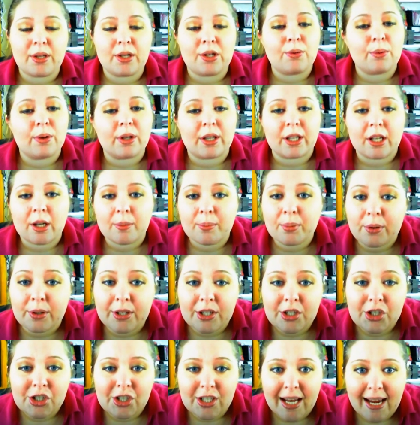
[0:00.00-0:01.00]
you really
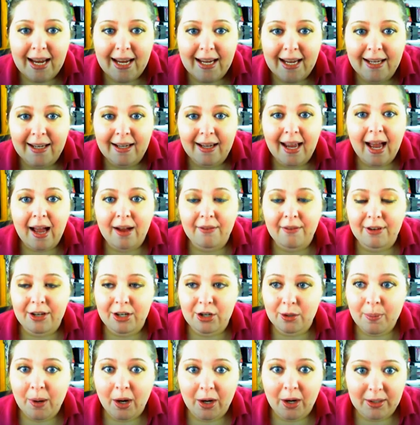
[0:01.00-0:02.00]
appreciate
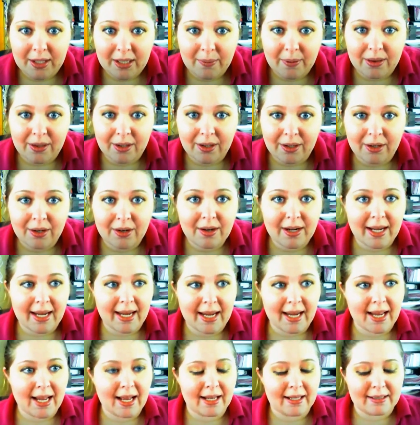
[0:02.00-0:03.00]
having your party with her,
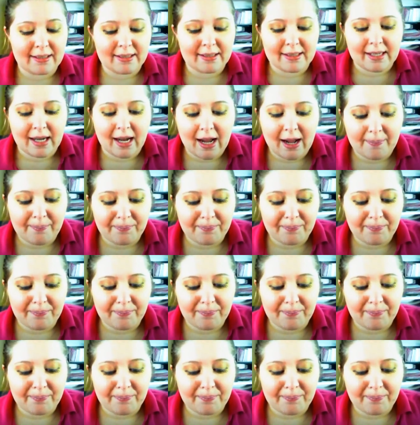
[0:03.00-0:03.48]
and